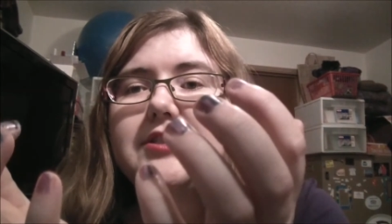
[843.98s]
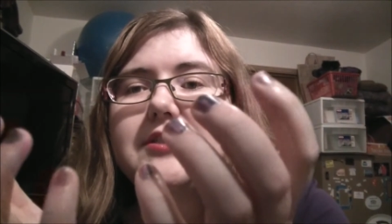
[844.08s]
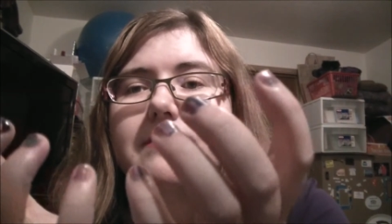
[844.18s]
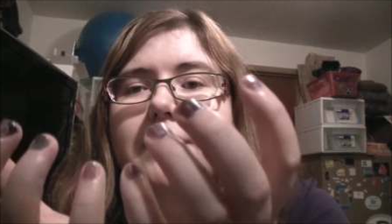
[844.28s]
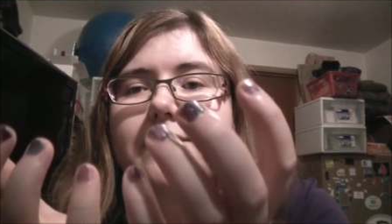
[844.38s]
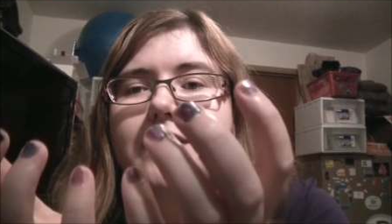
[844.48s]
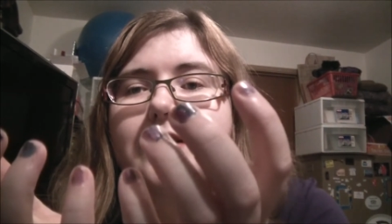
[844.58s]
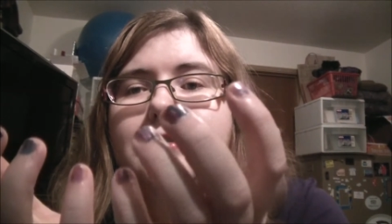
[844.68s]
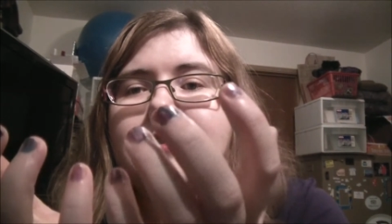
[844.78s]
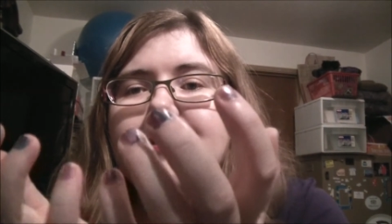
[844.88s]
I just did my
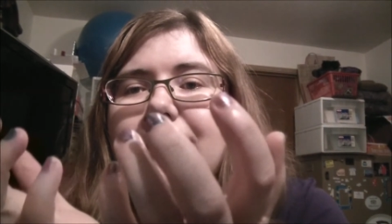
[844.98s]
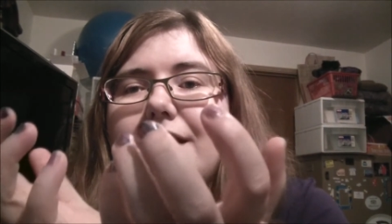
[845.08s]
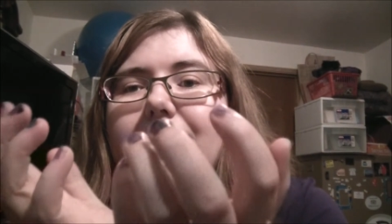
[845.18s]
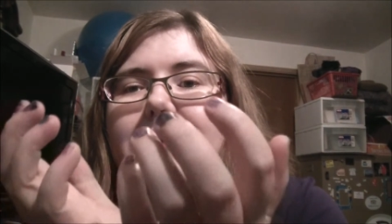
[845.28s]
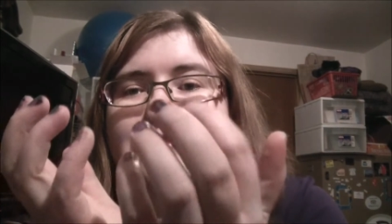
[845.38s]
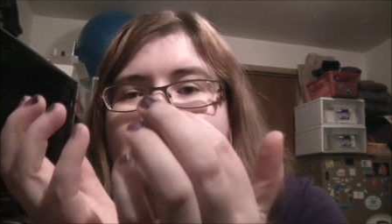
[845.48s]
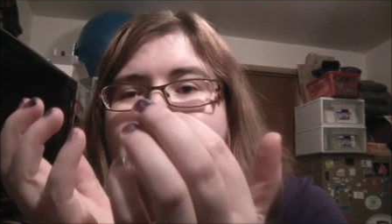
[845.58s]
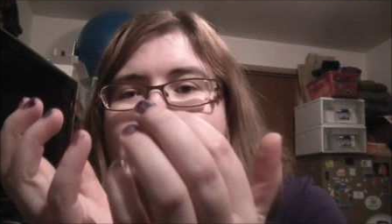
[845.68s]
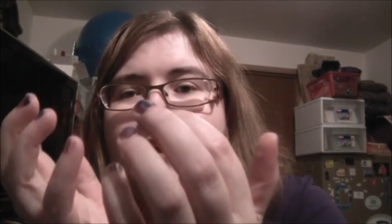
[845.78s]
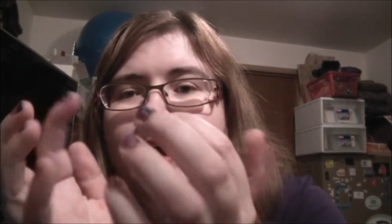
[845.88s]
fingers tonight as
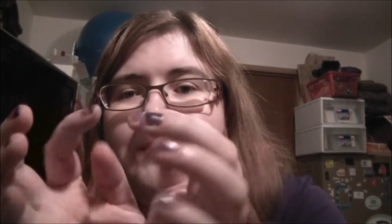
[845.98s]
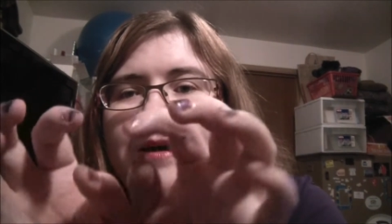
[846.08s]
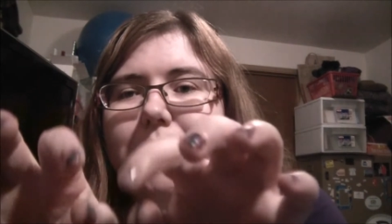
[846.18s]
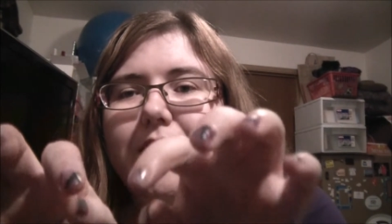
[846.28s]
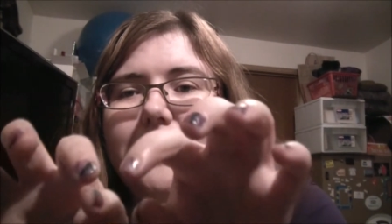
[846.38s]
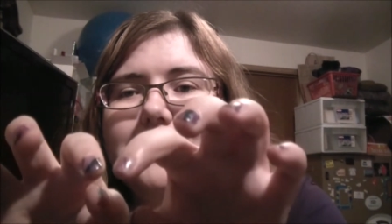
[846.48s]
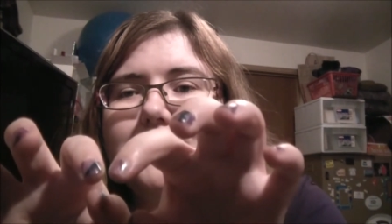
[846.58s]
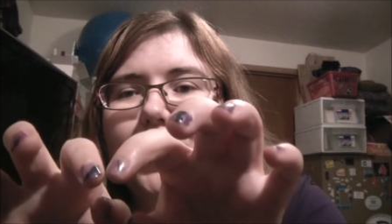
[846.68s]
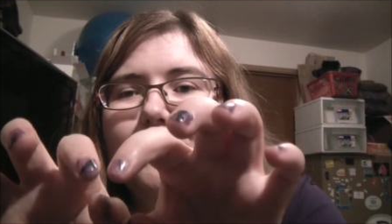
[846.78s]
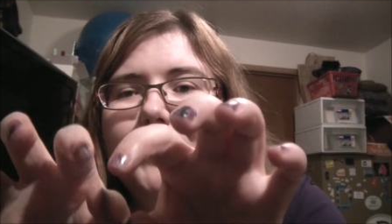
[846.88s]
soon as I got my
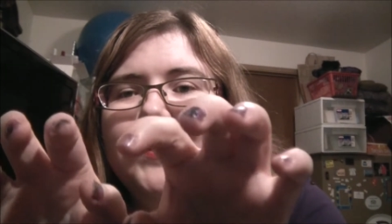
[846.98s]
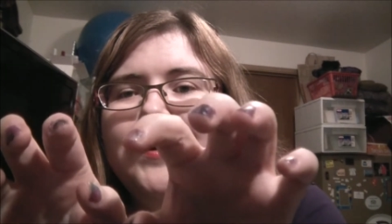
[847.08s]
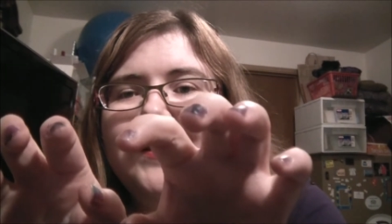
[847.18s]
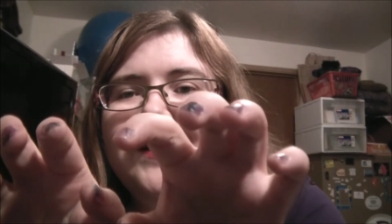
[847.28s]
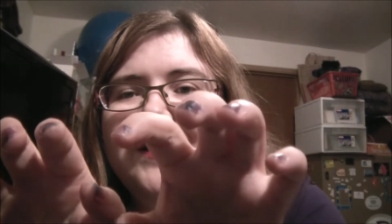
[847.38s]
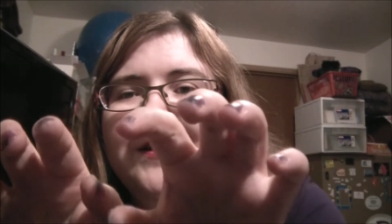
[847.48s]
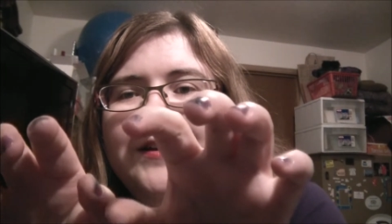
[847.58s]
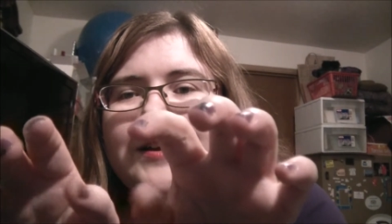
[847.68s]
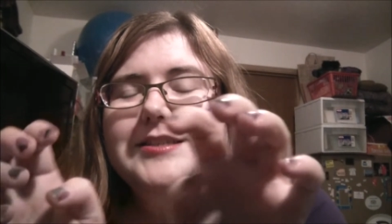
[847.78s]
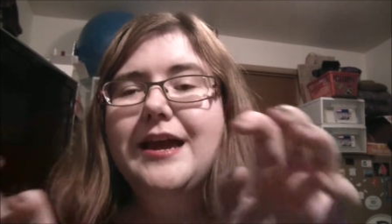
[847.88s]
box and opened it
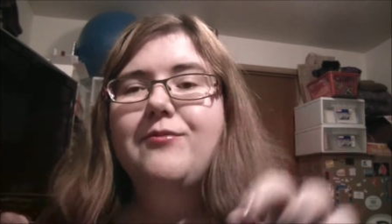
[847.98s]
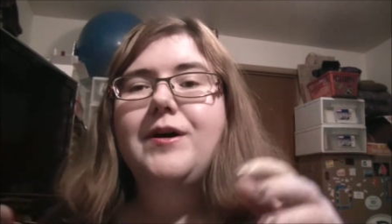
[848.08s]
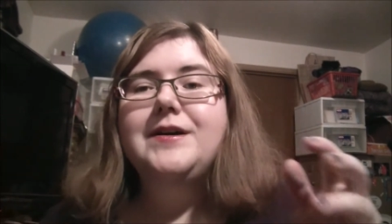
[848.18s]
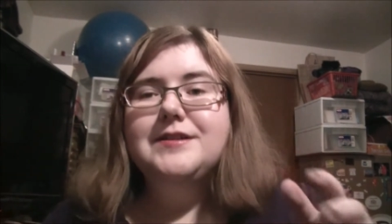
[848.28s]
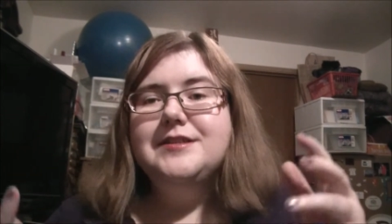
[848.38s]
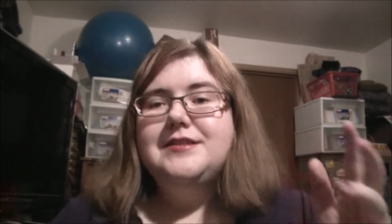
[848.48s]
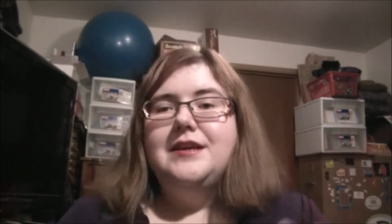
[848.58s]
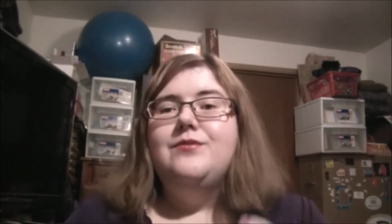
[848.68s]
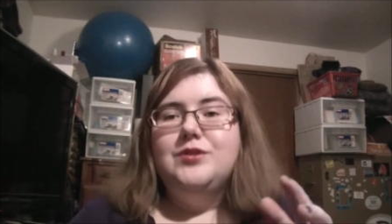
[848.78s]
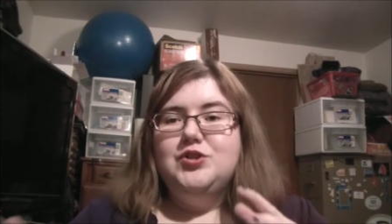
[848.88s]
because I wanted to
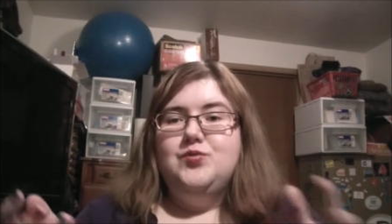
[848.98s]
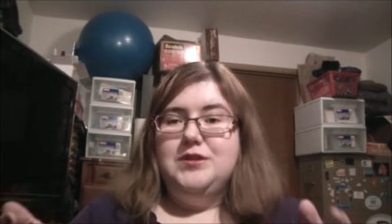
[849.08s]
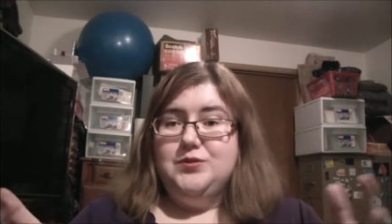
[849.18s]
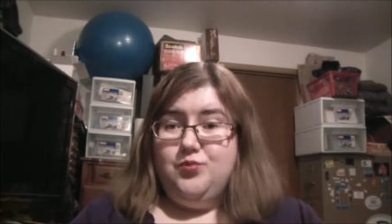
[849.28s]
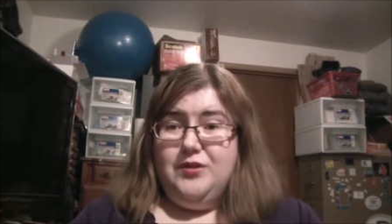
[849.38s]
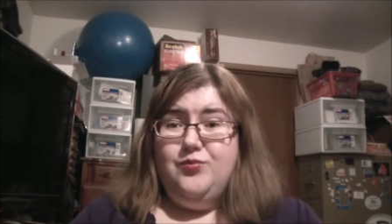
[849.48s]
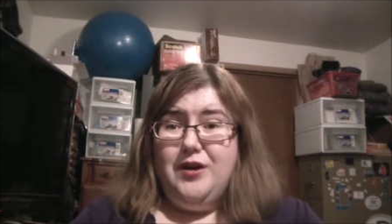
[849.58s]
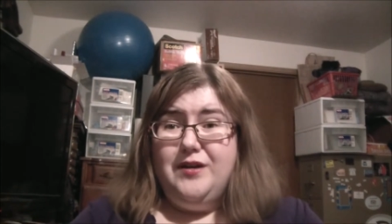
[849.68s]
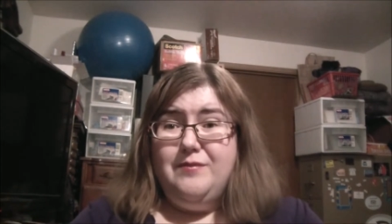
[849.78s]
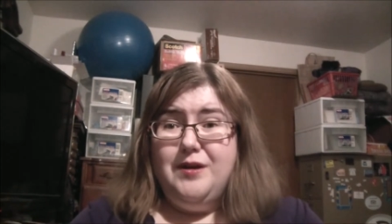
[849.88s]
see which ones
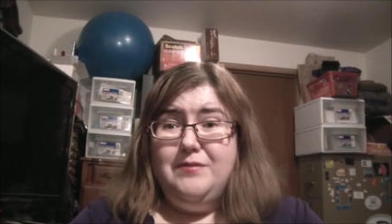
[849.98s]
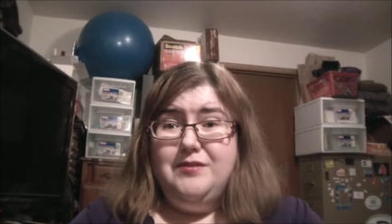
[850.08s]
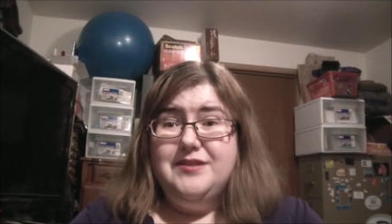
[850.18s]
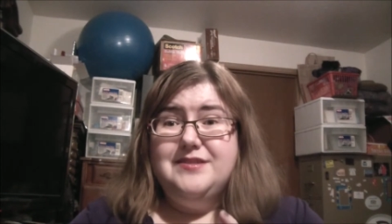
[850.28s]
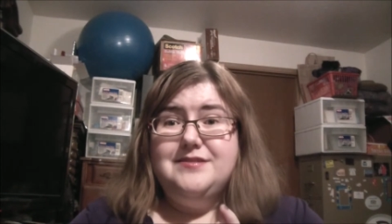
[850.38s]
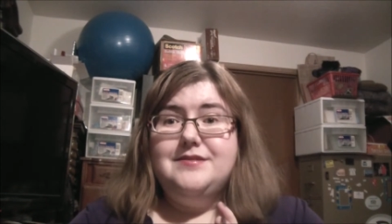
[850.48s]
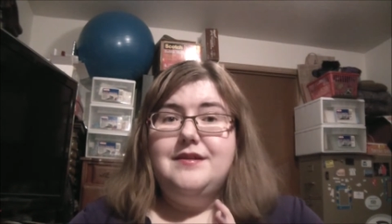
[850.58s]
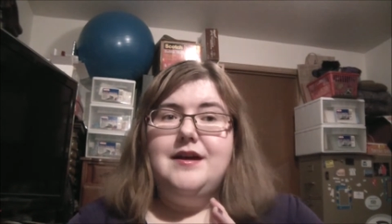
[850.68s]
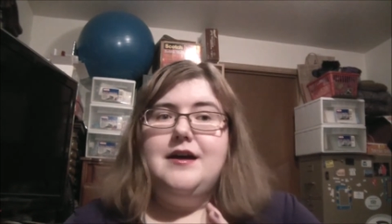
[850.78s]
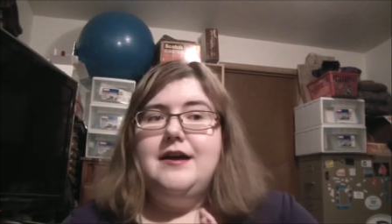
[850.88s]
would water marble
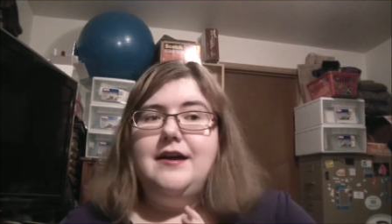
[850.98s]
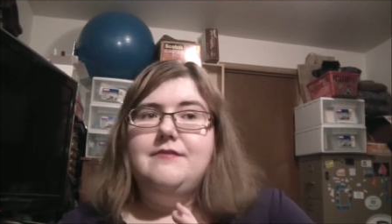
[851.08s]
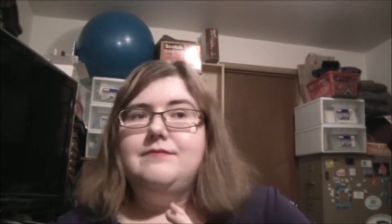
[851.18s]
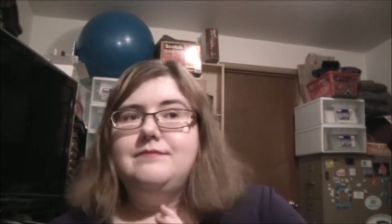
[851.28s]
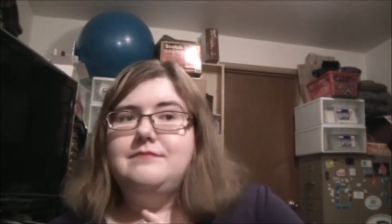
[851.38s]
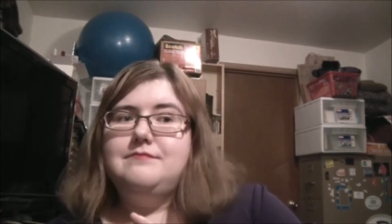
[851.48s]
because I